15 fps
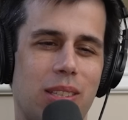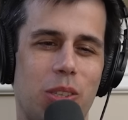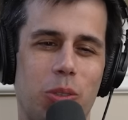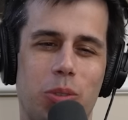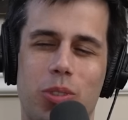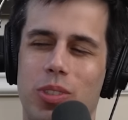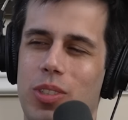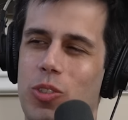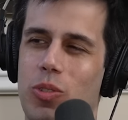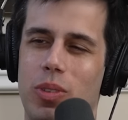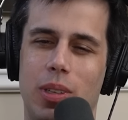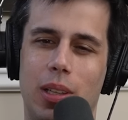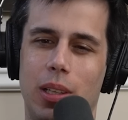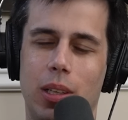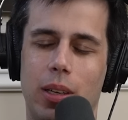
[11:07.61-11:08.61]
So
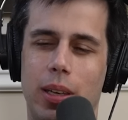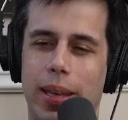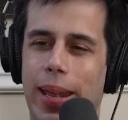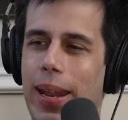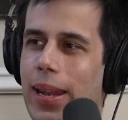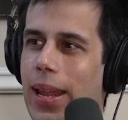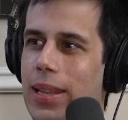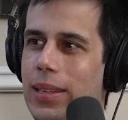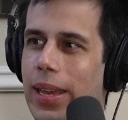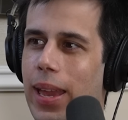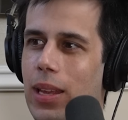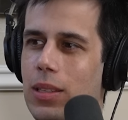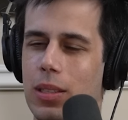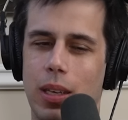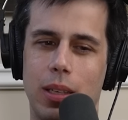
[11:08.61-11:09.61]
looking at an
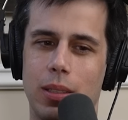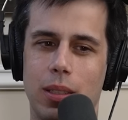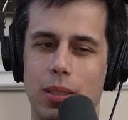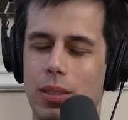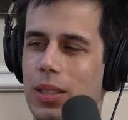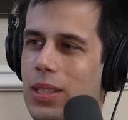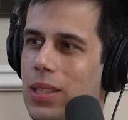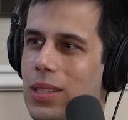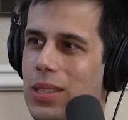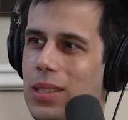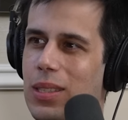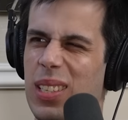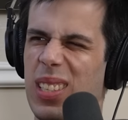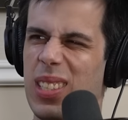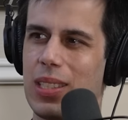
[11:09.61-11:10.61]
NDA and saying eh, this
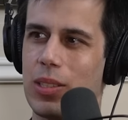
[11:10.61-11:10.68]
is this